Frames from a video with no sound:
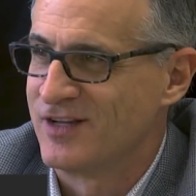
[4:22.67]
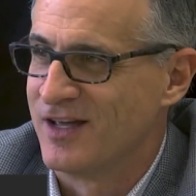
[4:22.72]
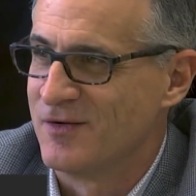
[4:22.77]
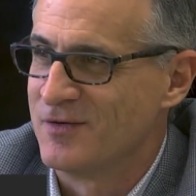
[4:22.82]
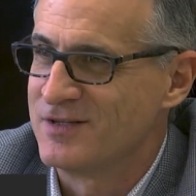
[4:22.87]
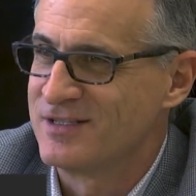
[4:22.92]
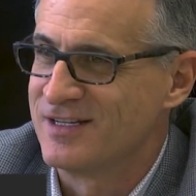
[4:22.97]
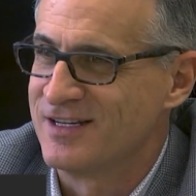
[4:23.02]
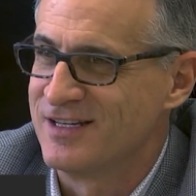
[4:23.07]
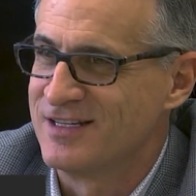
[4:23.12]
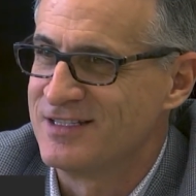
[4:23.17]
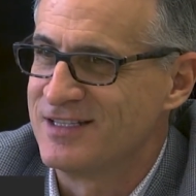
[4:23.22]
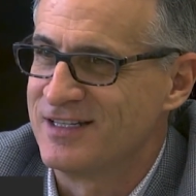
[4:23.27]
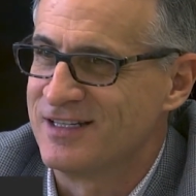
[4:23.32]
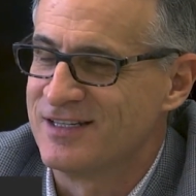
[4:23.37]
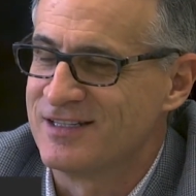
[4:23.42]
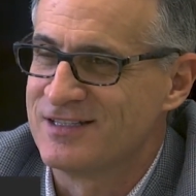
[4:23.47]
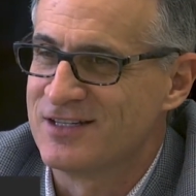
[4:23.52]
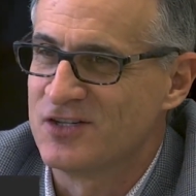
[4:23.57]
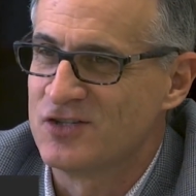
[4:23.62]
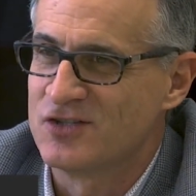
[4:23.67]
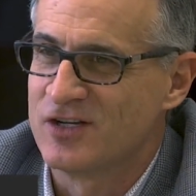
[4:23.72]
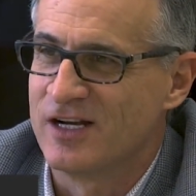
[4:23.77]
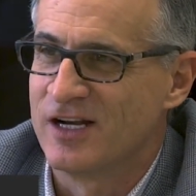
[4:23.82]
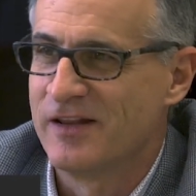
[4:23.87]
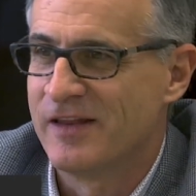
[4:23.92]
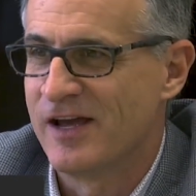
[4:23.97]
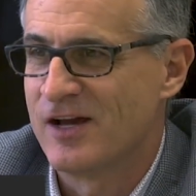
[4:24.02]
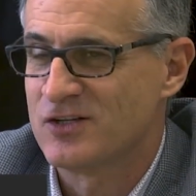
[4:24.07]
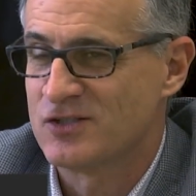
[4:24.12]
That was an easy decision.
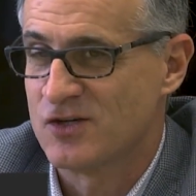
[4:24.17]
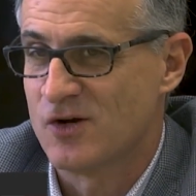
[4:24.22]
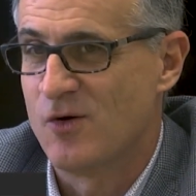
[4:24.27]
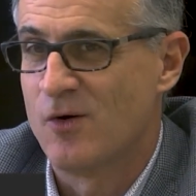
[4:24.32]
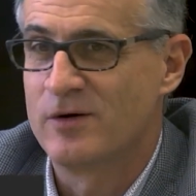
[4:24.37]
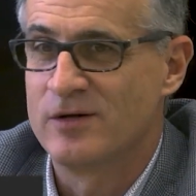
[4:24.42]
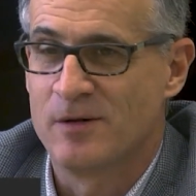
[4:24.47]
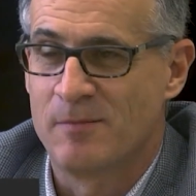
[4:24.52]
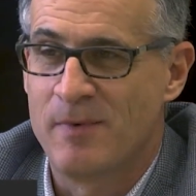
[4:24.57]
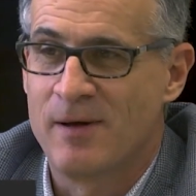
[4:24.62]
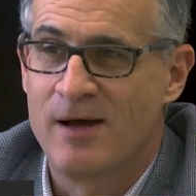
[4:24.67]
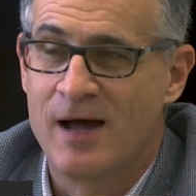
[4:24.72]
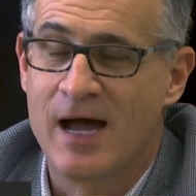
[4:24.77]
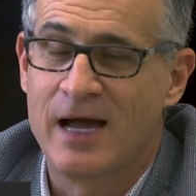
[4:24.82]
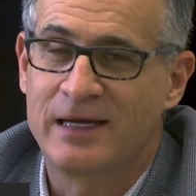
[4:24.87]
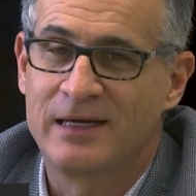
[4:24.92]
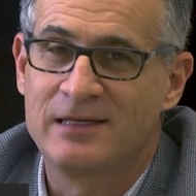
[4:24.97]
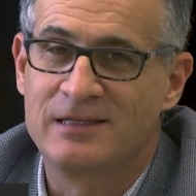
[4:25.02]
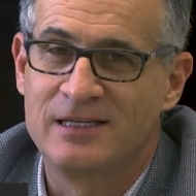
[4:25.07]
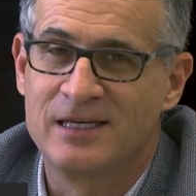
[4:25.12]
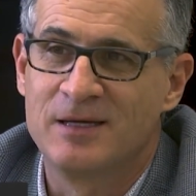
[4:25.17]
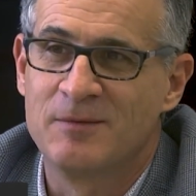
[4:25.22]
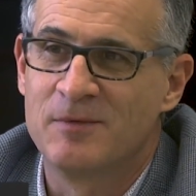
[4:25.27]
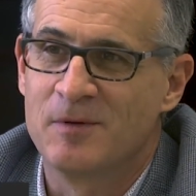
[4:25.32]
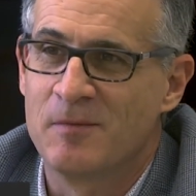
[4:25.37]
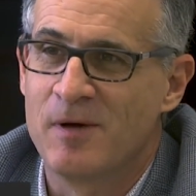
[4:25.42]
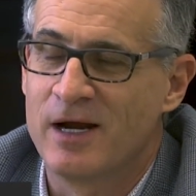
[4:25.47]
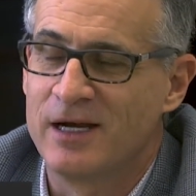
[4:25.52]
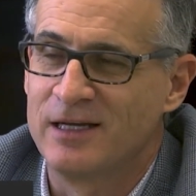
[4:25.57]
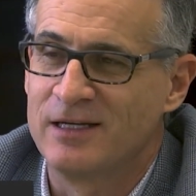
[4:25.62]
And they also owned a hockey team,
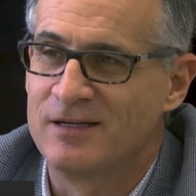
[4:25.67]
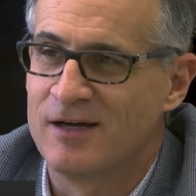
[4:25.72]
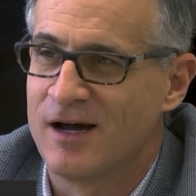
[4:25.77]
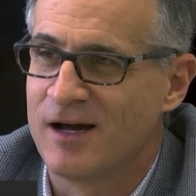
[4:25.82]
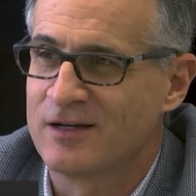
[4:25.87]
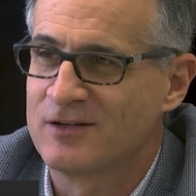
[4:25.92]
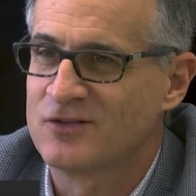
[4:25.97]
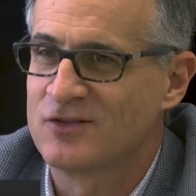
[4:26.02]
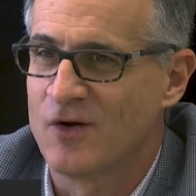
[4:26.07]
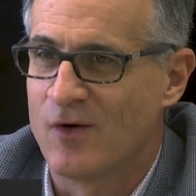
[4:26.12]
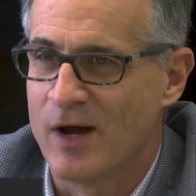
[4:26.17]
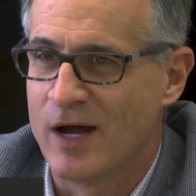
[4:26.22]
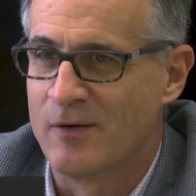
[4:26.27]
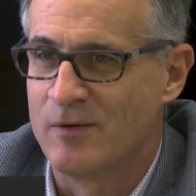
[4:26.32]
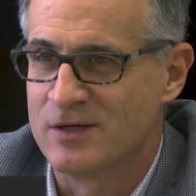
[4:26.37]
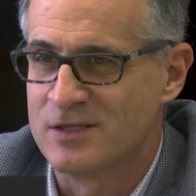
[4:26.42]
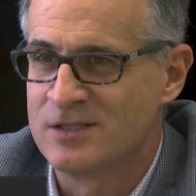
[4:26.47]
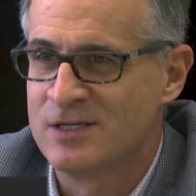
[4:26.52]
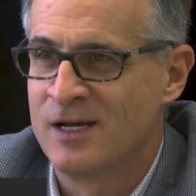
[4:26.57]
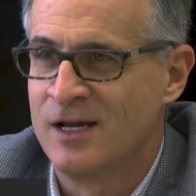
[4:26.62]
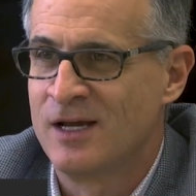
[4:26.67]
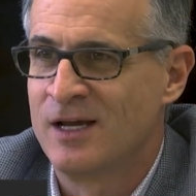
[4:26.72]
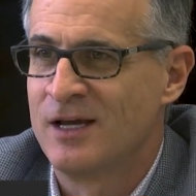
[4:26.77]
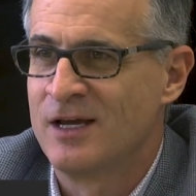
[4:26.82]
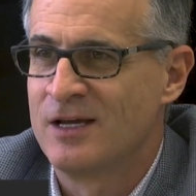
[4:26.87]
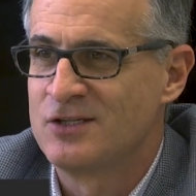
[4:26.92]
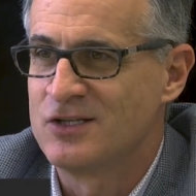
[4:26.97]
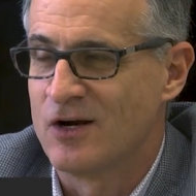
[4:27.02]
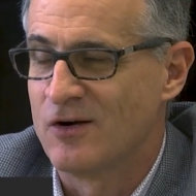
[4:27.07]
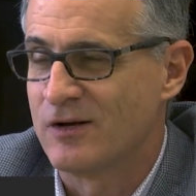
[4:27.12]
the Mighty Ducks, so I was
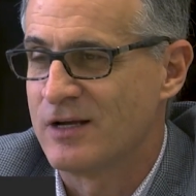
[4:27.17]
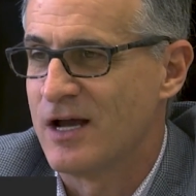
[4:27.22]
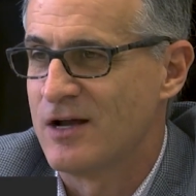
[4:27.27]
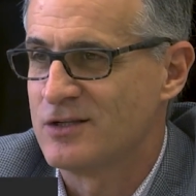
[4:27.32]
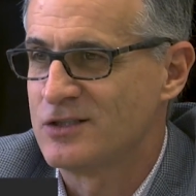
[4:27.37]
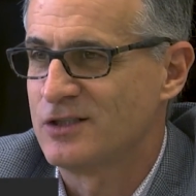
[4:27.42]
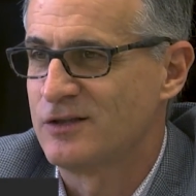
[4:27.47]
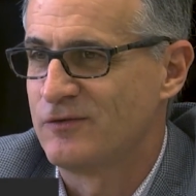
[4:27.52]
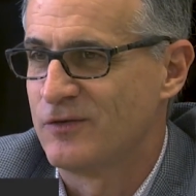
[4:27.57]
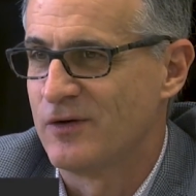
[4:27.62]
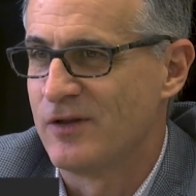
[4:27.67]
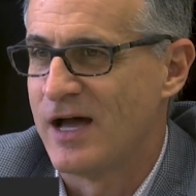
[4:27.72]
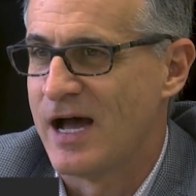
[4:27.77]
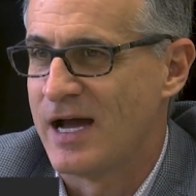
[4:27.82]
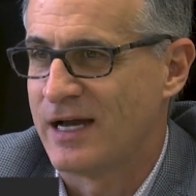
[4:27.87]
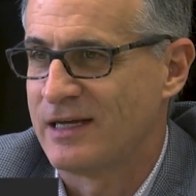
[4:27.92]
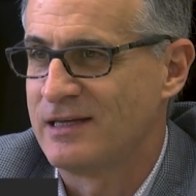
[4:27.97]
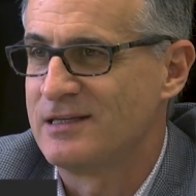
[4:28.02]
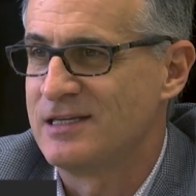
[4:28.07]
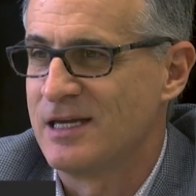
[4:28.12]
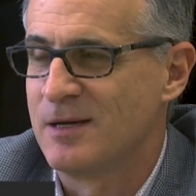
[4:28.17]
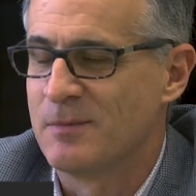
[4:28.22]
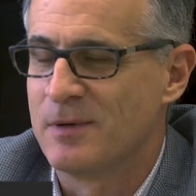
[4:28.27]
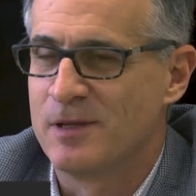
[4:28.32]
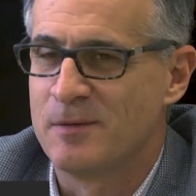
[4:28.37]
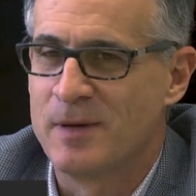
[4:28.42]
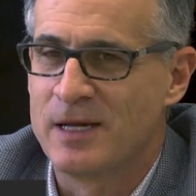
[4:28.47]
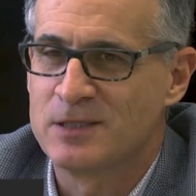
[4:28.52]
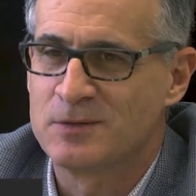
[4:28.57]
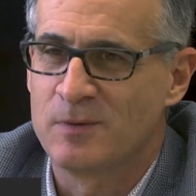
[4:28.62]
general counsel for the hockey team and
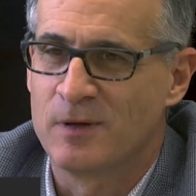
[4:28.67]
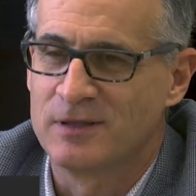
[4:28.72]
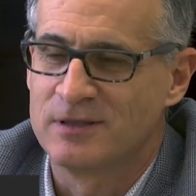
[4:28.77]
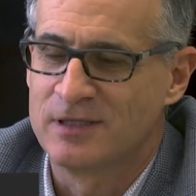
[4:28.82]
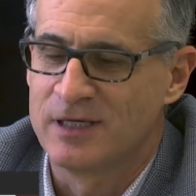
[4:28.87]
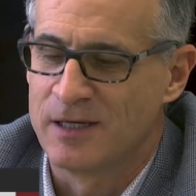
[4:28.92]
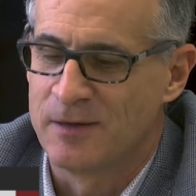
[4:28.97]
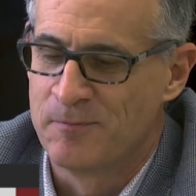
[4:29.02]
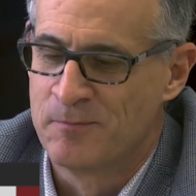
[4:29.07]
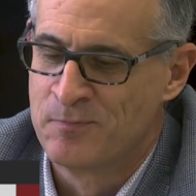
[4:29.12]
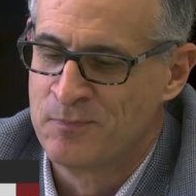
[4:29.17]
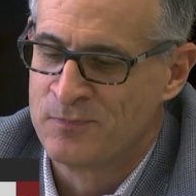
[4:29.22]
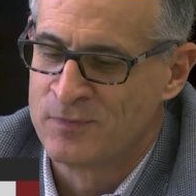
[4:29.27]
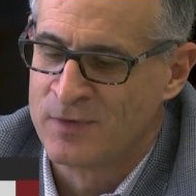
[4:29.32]
the baseball team.